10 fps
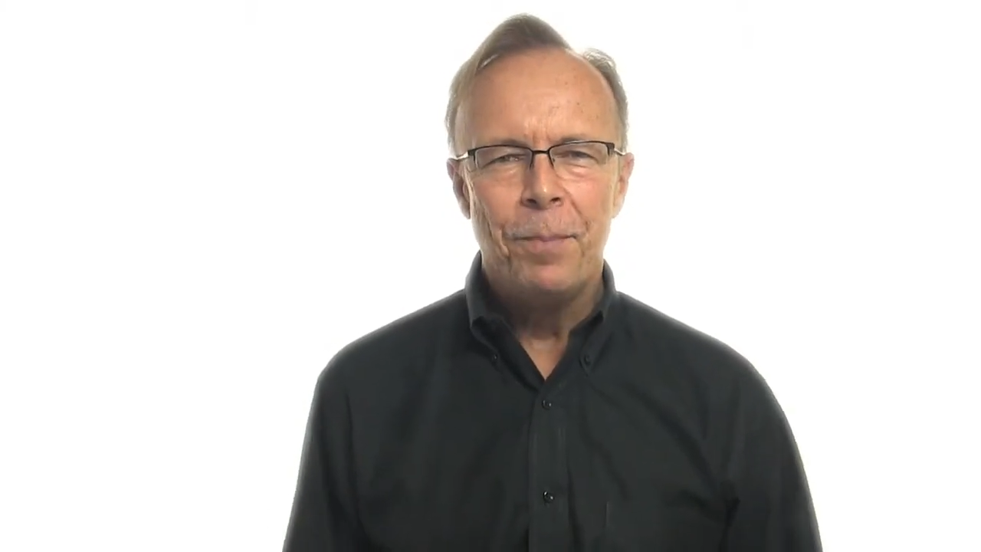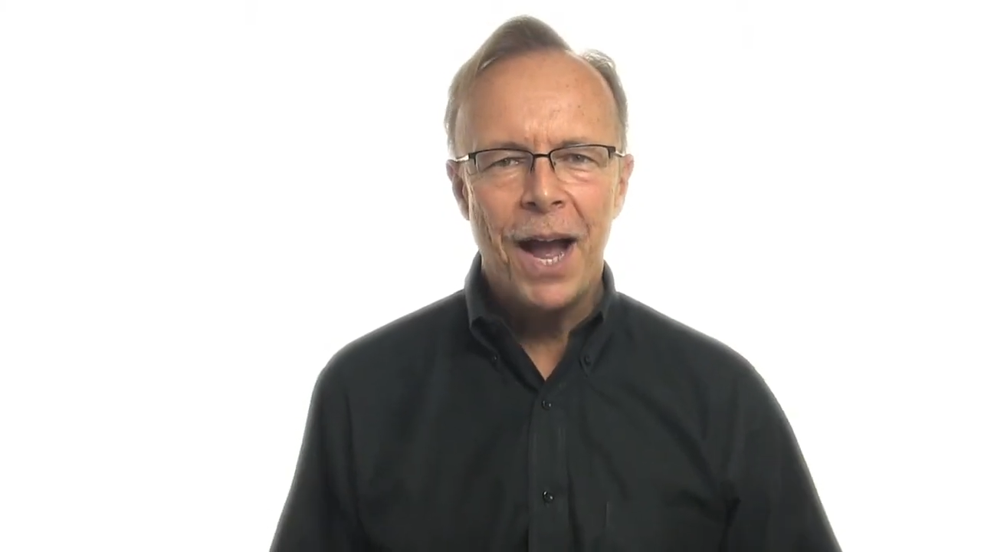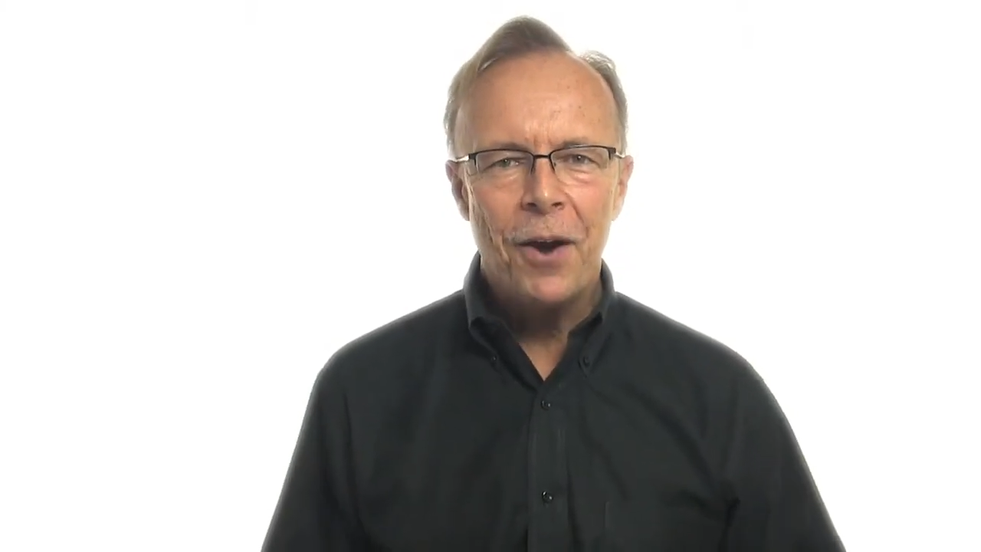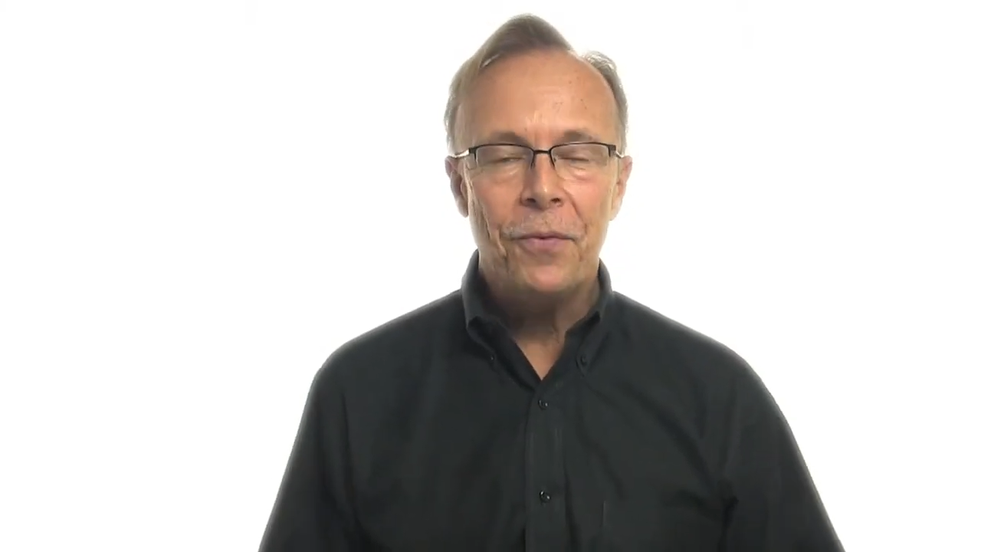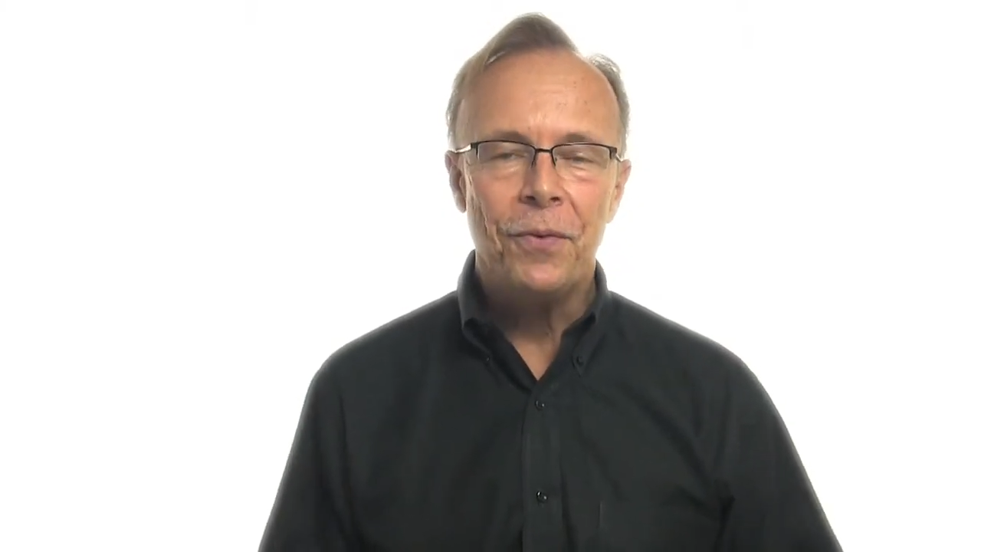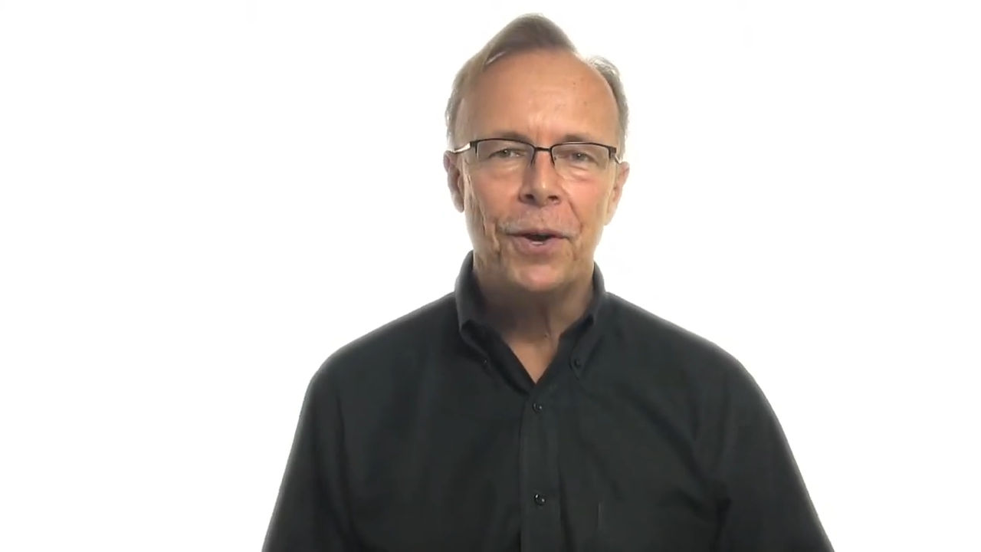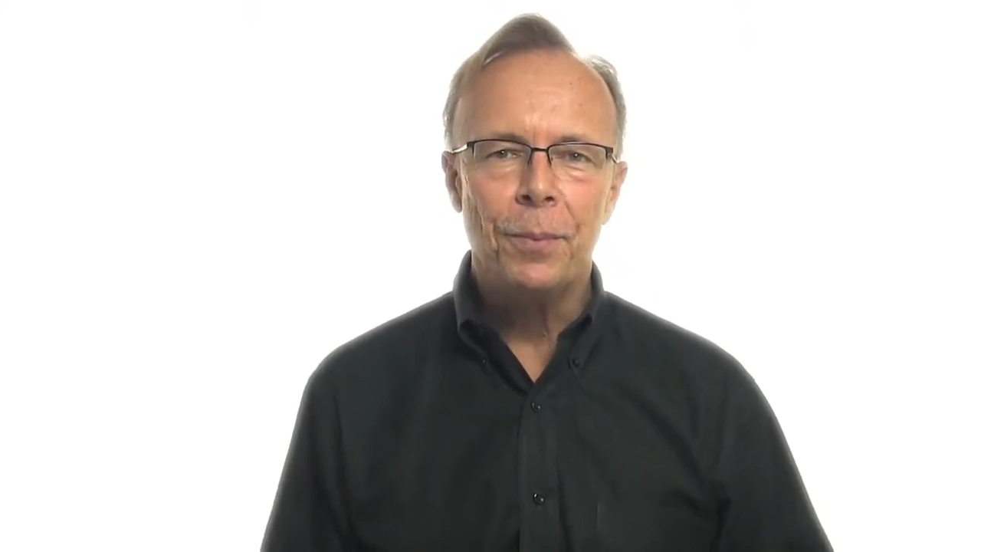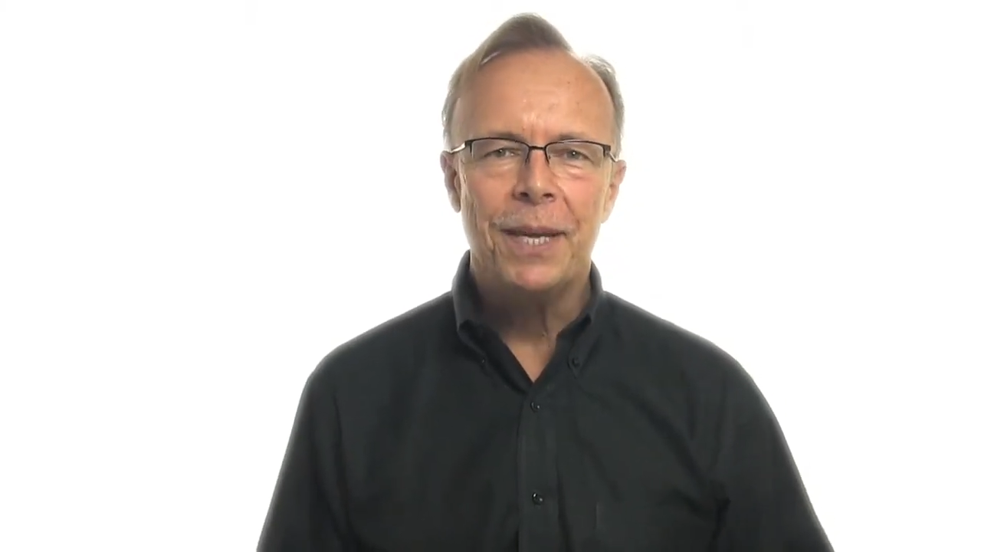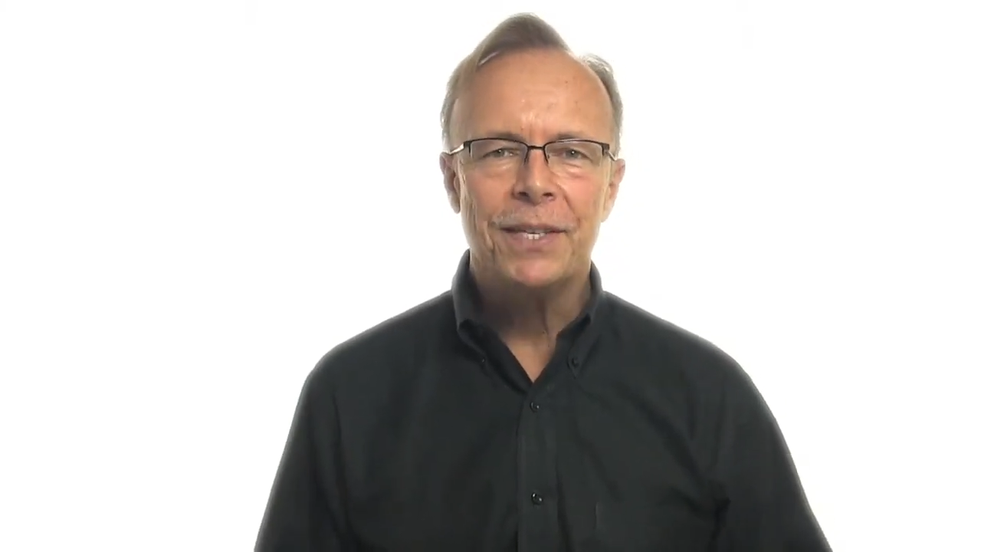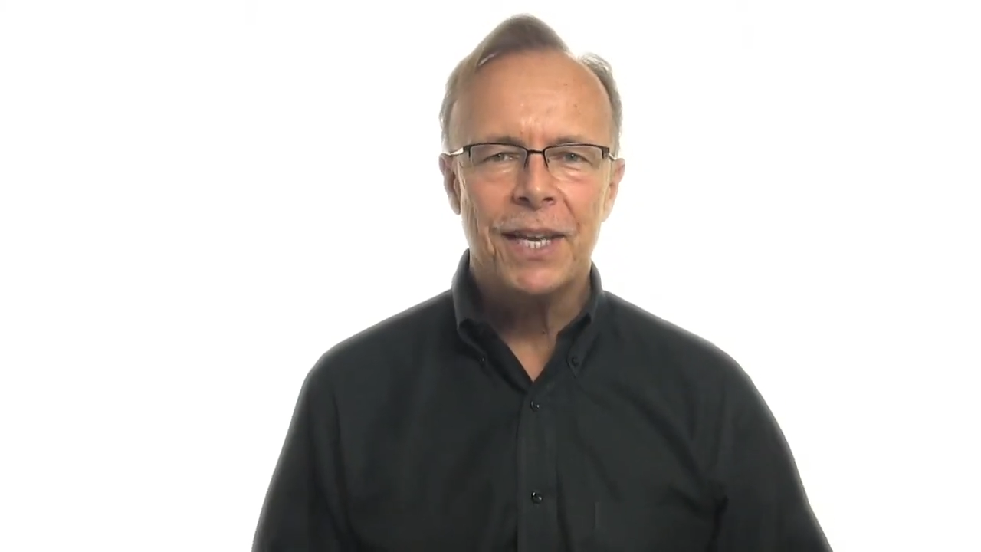
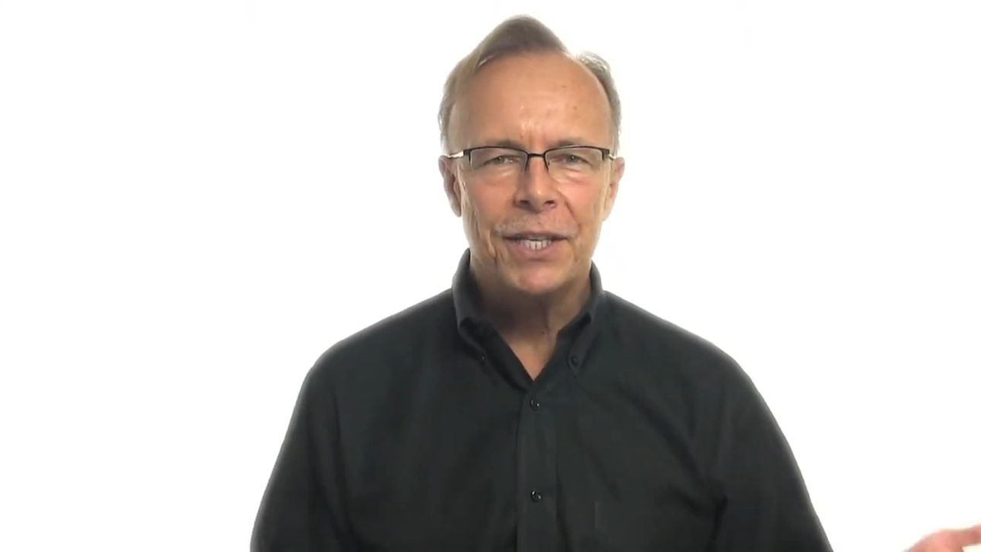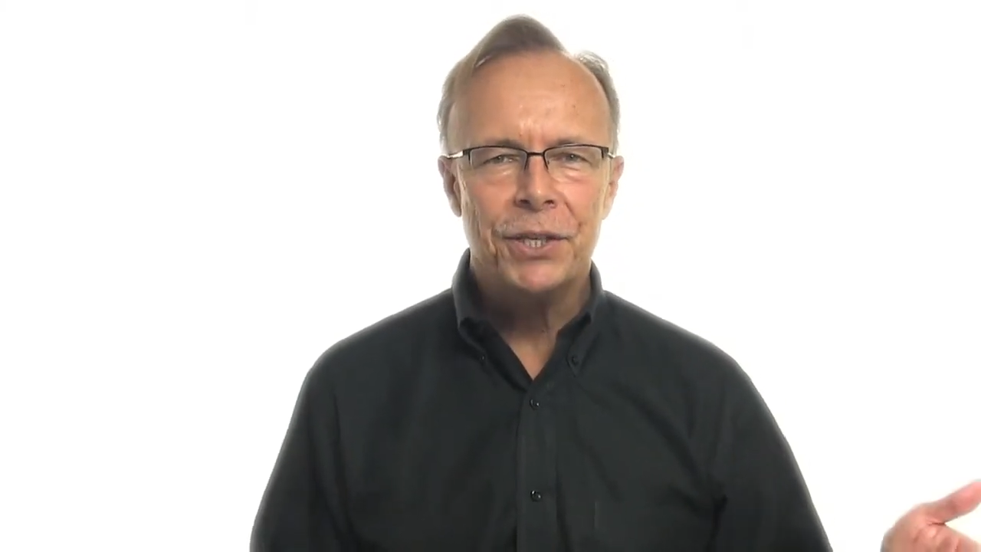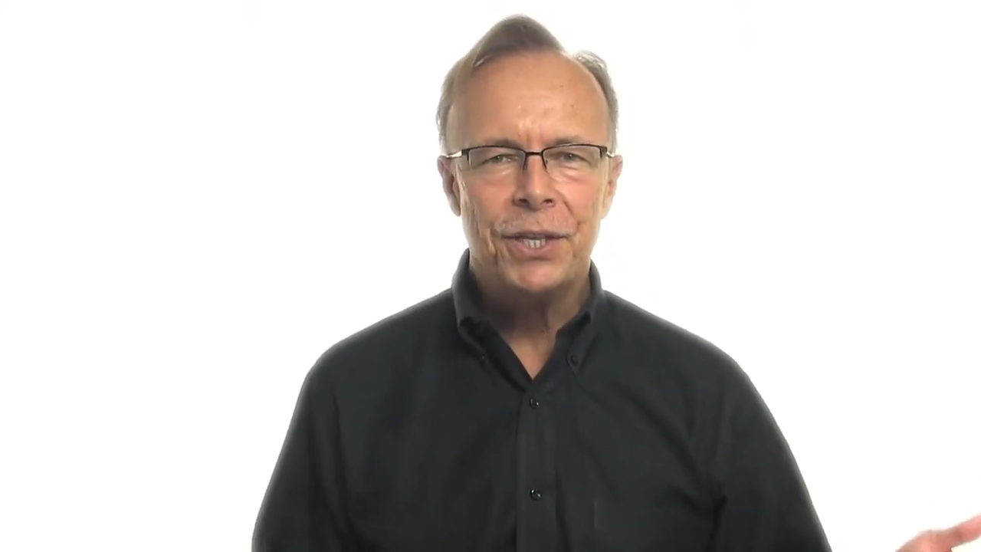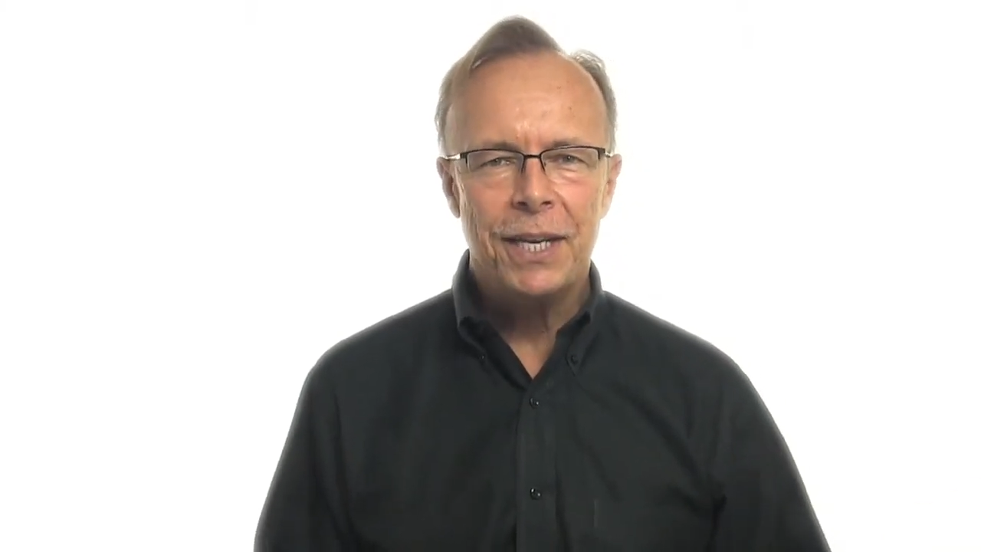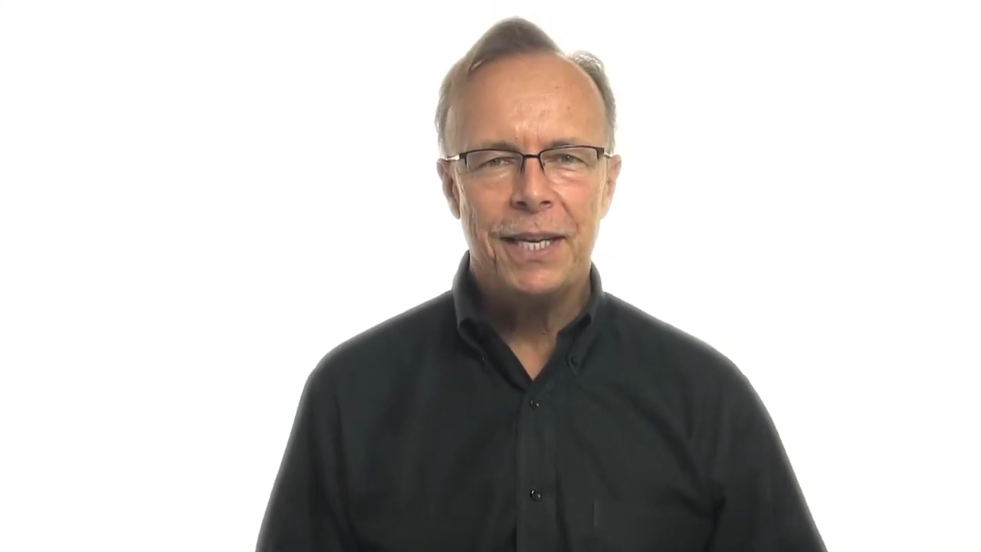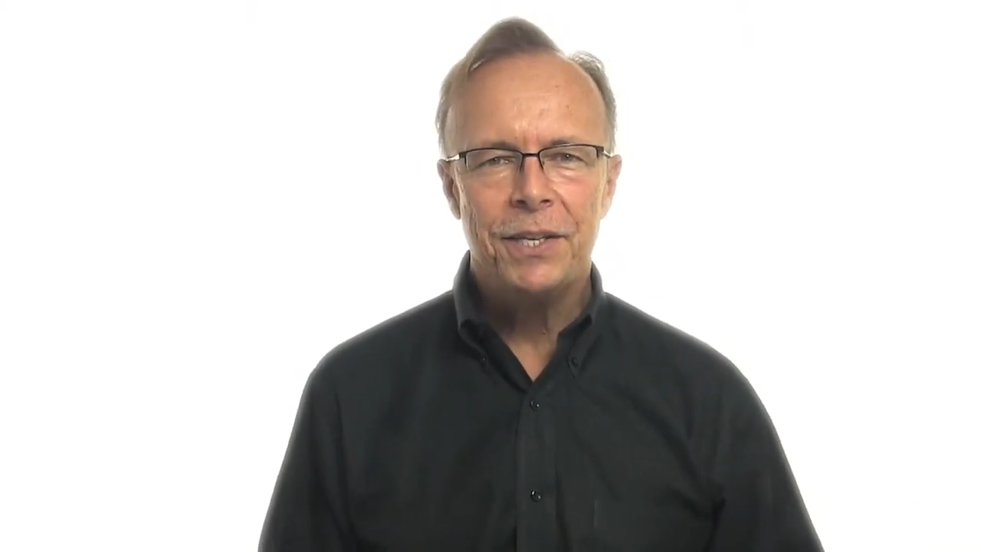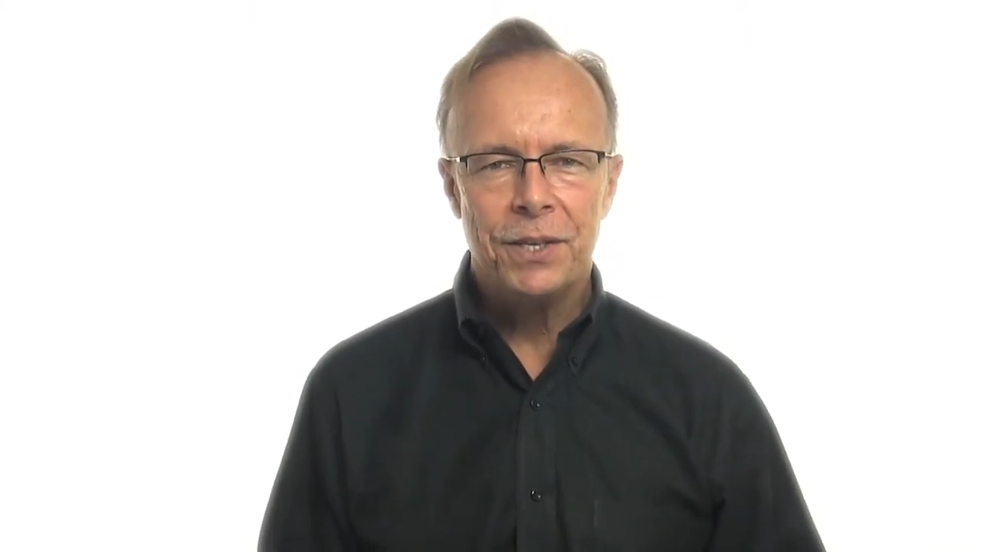Biofilm is that sticky